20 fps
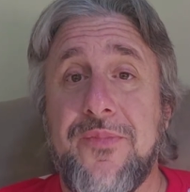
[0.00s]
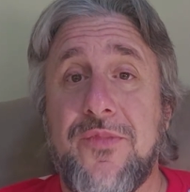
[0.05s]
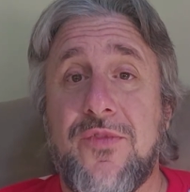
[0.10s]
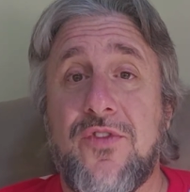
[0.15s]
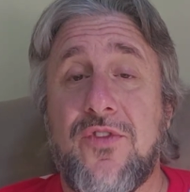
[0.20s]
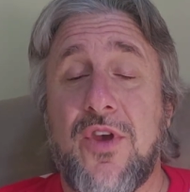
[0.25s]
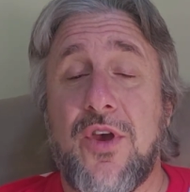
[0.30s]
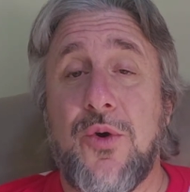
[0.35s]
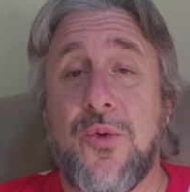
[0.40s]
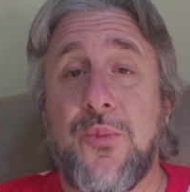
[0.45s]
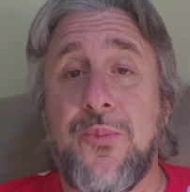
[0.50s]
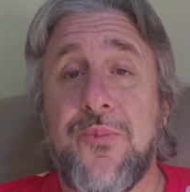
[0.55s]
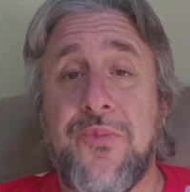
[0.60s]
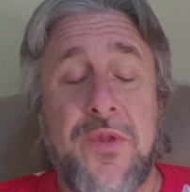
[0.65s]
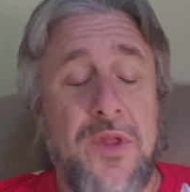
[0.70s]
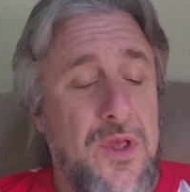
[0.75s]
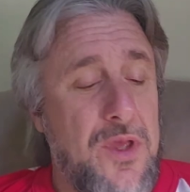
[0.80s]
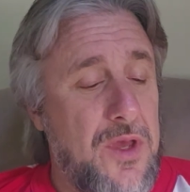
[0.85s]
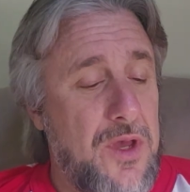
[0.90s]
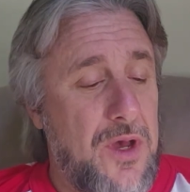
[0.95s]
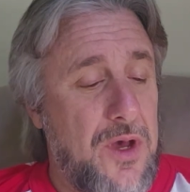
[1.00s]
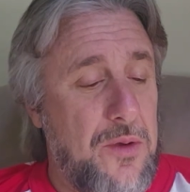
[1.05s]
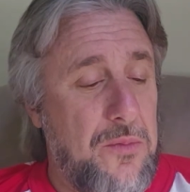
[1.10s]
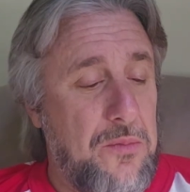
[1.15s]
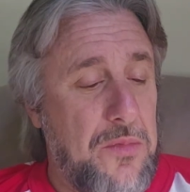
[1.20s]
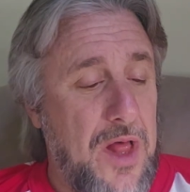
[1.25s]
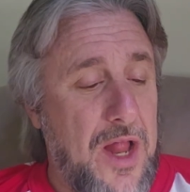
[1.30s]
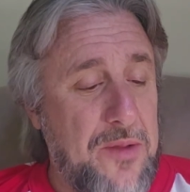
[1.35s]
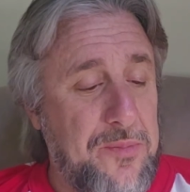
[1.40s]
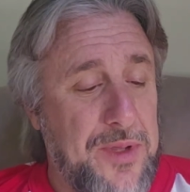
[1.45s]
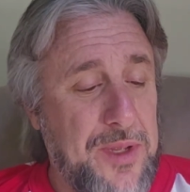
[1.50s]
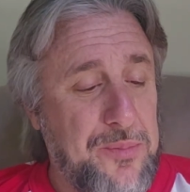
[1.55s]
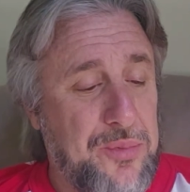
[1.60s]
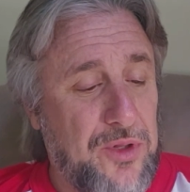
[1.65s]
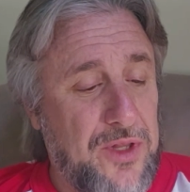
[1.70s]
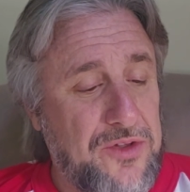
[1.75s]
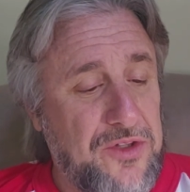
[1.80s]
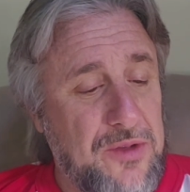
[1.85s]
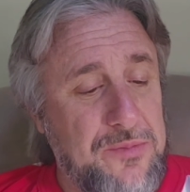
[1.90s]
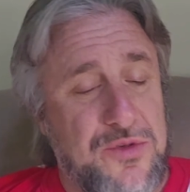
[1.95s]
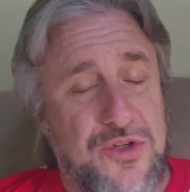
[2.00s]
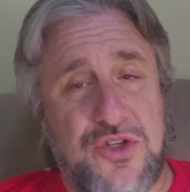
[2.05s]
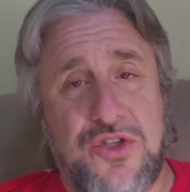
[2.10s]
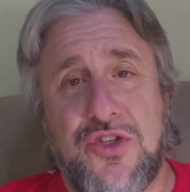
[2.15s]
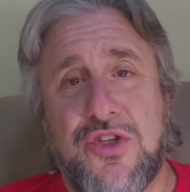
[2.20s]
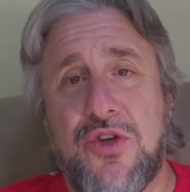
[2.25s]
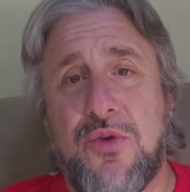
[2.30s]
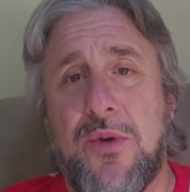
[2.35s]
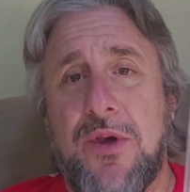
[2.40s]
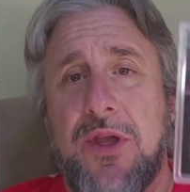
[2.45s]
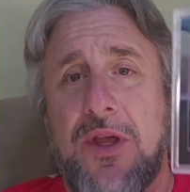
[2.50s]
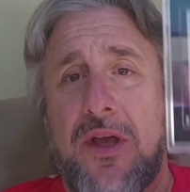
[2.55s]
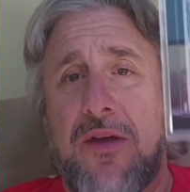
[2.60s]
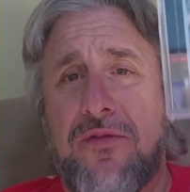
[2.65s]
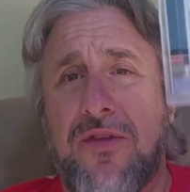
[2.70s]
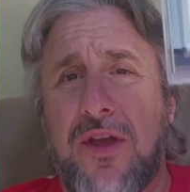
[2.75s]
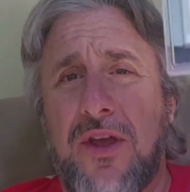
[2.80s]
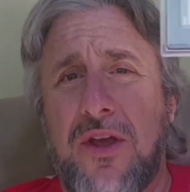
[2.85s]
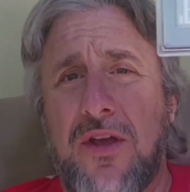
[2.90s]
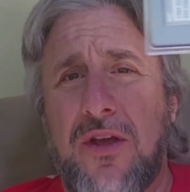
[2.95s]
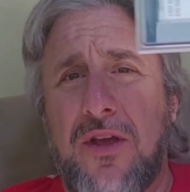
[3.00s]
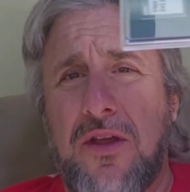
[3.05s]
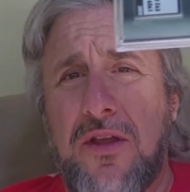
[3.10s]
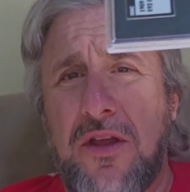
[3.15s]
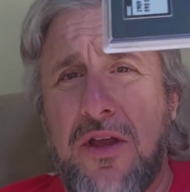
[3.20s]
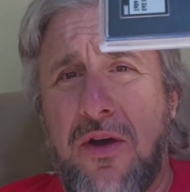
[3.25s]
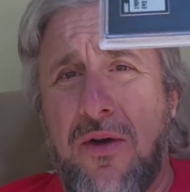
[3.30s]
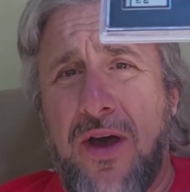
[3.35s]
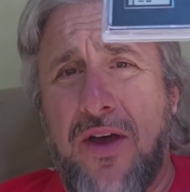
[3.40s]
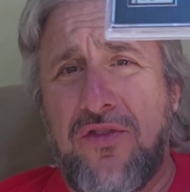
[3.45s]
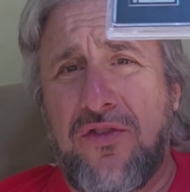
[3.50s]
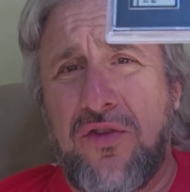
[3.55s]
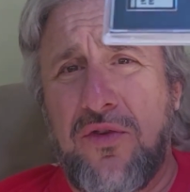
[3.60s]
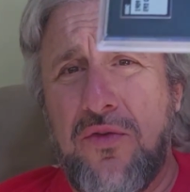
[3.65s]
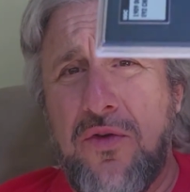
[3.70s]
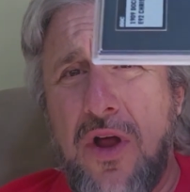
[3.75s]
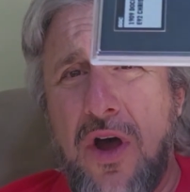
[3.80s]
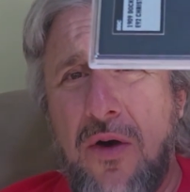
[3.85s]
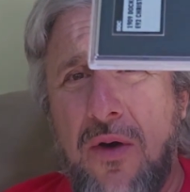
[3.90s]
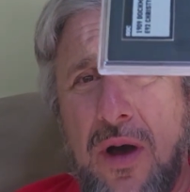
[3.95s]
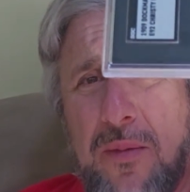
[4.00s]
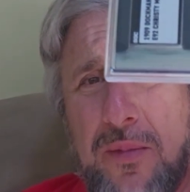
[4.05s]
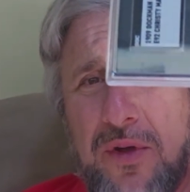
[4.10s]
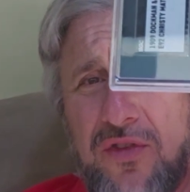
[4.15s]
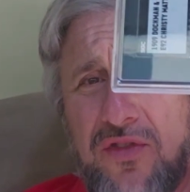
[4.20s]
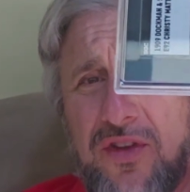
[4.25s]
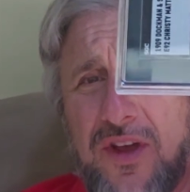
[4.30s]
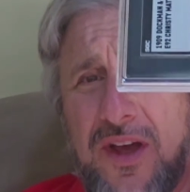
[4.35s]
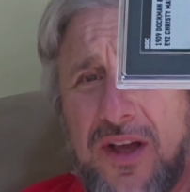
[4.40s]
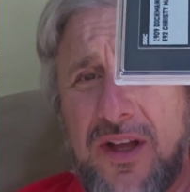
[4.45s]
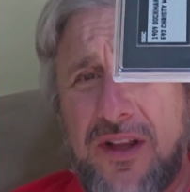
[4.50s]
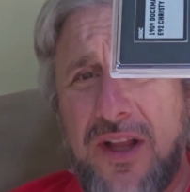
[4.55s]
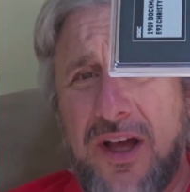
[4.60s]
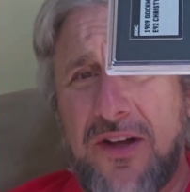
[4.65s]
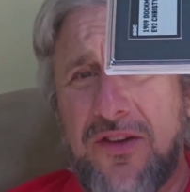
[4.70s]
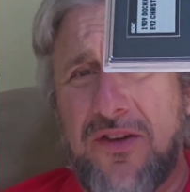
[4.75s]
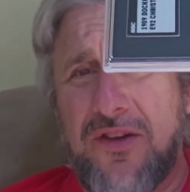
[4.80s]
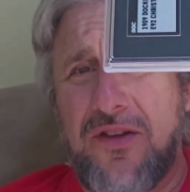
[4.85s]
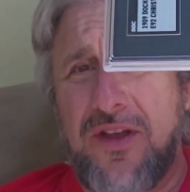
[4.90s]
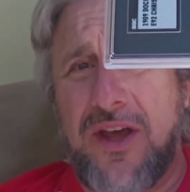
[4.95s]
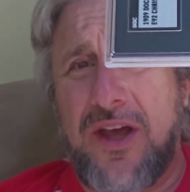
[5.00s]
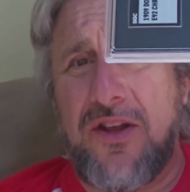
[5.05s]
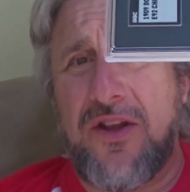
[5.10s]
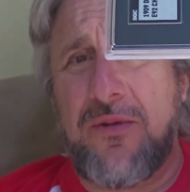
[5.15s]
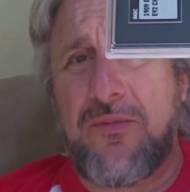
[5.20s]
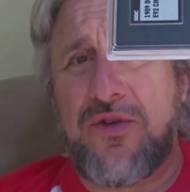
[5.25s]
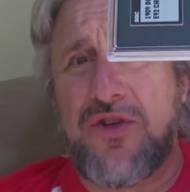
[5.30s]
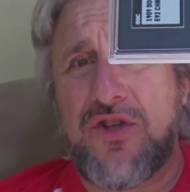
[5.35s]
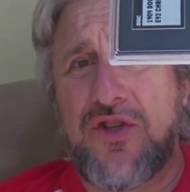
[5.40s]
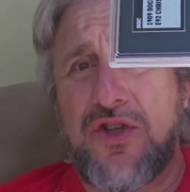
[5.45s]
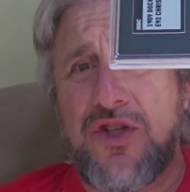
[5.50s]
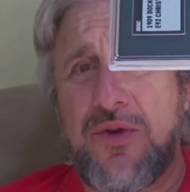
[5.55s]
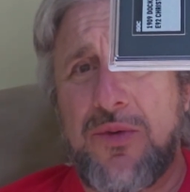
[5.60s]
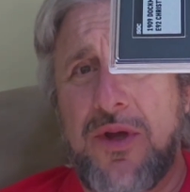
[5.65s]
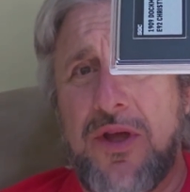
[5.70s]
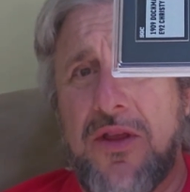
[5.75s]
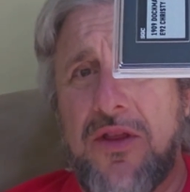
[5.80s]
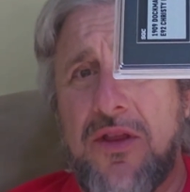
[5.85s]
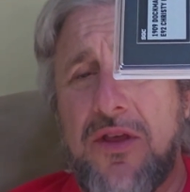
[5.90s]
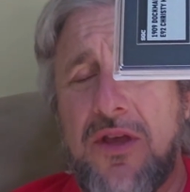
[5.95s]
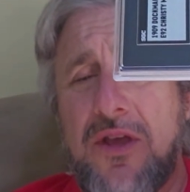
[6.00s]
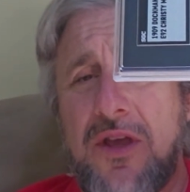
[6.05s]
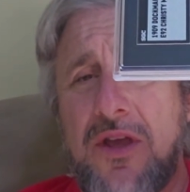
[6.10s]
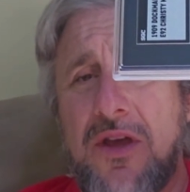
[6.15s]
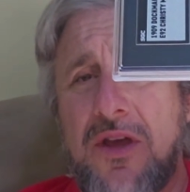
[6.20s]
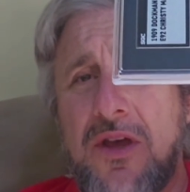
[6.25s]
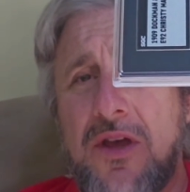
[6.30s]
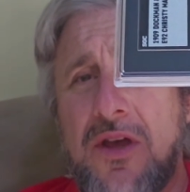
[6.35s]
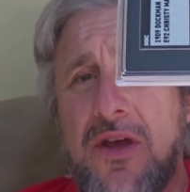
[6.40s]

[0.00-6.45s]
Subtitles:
So a lot of people end up just doing, if they, as you know, I'm a set collector, they end up just doing the